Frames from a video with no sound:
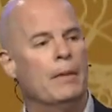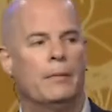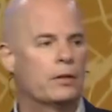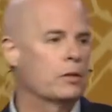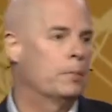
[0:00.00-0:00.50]

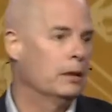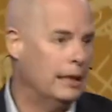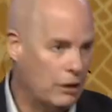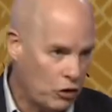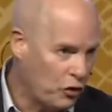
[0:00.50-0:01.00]
Maybe it's a
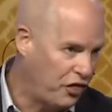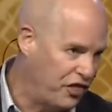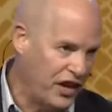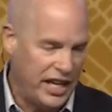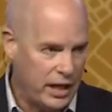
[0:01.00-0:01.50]
political
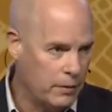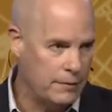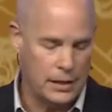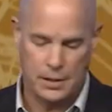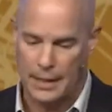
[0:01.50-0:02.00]
thing. We've
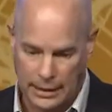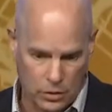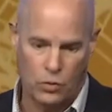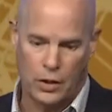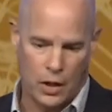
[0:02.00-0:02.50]
had some of that
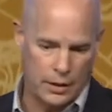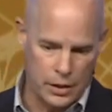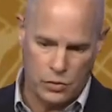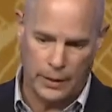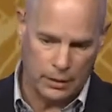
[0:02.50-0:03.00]
going on
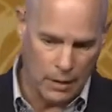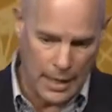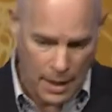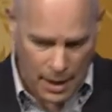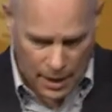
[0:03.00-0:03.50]
this week, right?